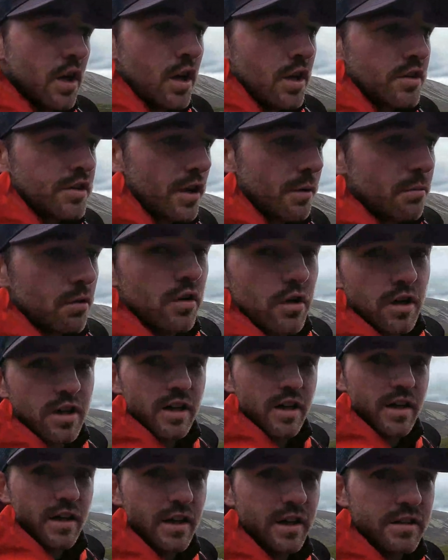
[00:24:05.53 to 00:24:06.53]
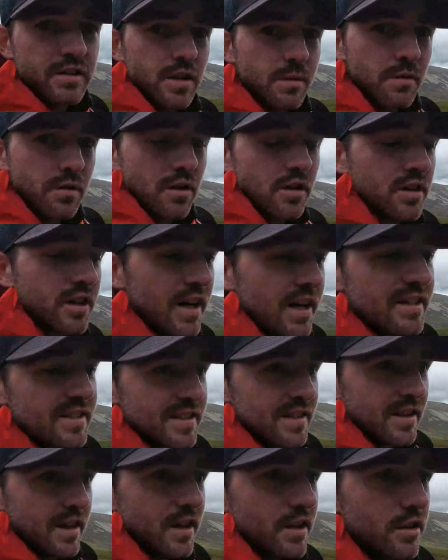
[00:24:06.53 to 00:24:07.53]
similar grass
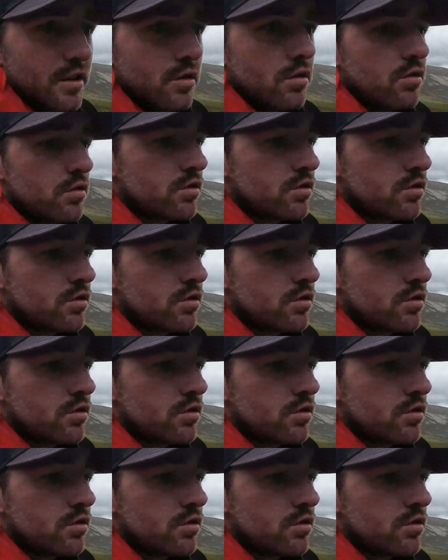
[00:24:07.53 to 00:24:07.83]
to that, you know.